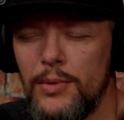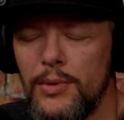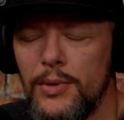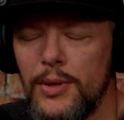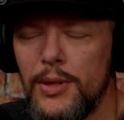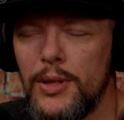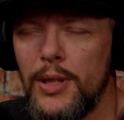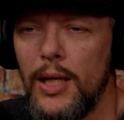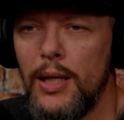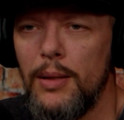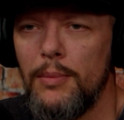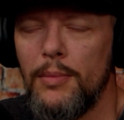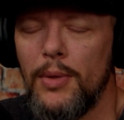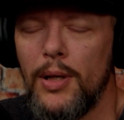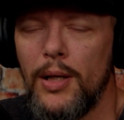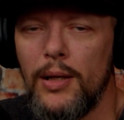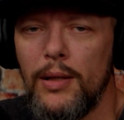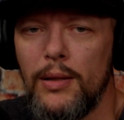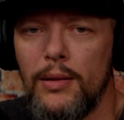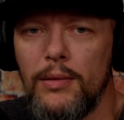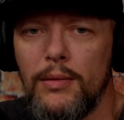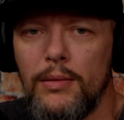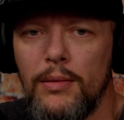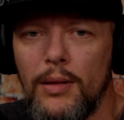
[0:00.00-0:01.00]
Same
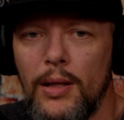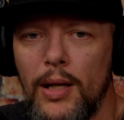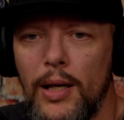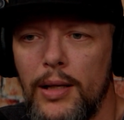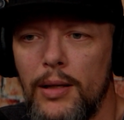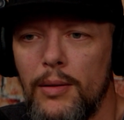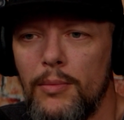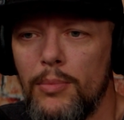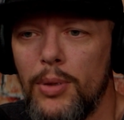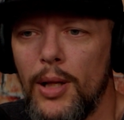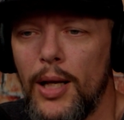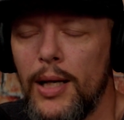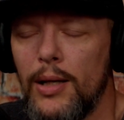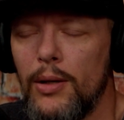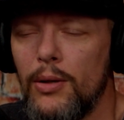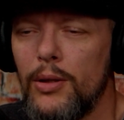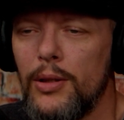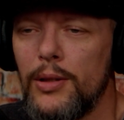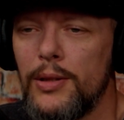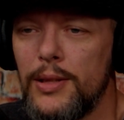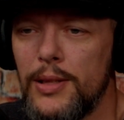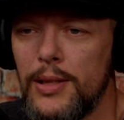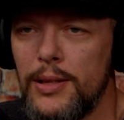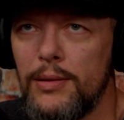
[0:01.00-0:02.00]
line of or
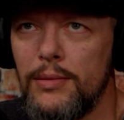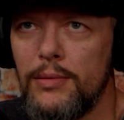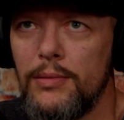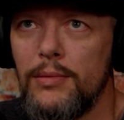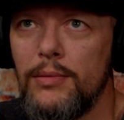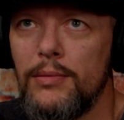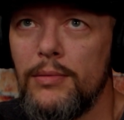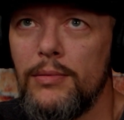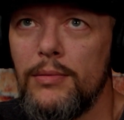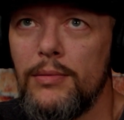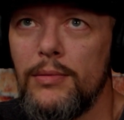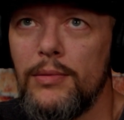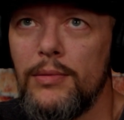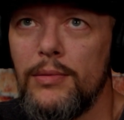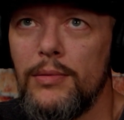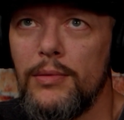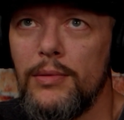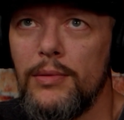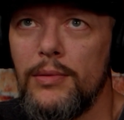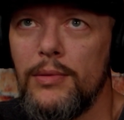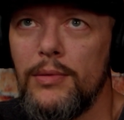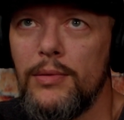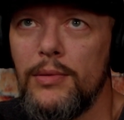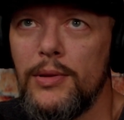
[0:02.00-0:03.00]

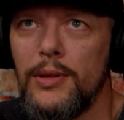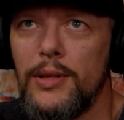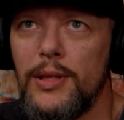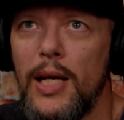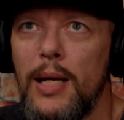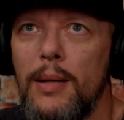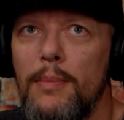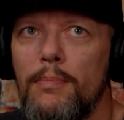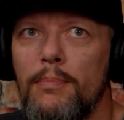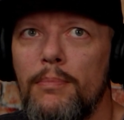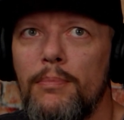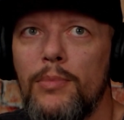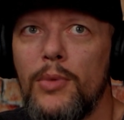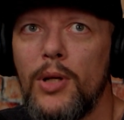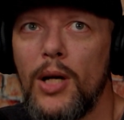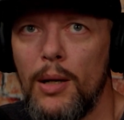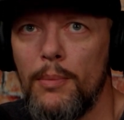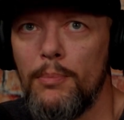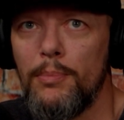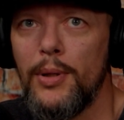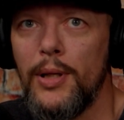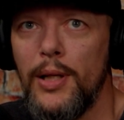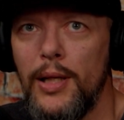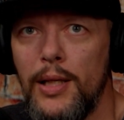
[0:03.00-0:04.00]
same
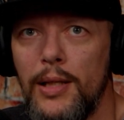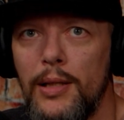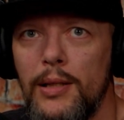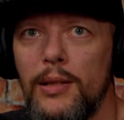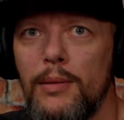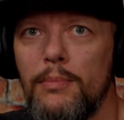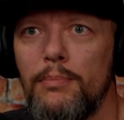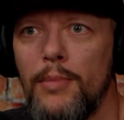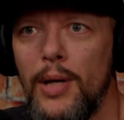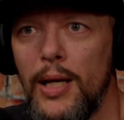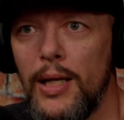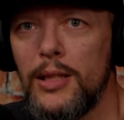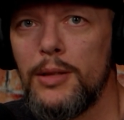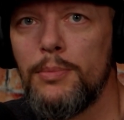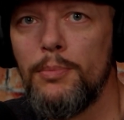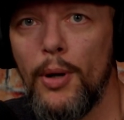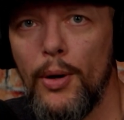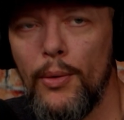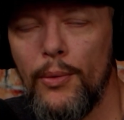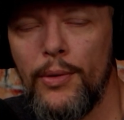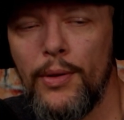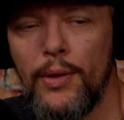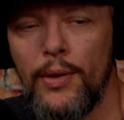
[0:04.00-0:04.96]
company makes both.